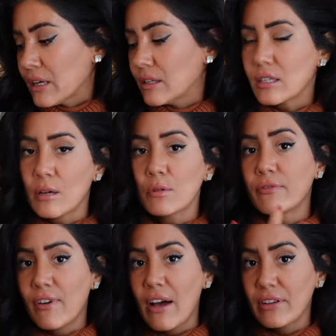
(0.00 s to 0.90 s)
This comes with
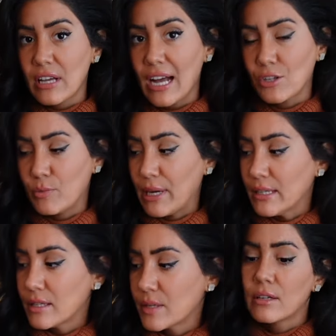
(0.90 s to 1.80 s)
five
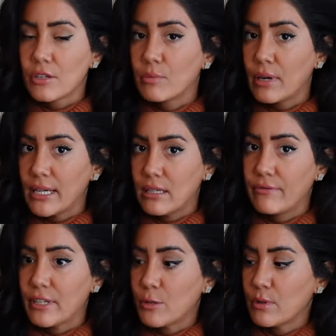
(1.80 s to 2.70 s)
attachments. There's a price
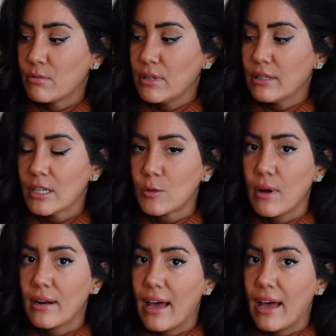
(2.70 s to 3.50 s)
difference between this one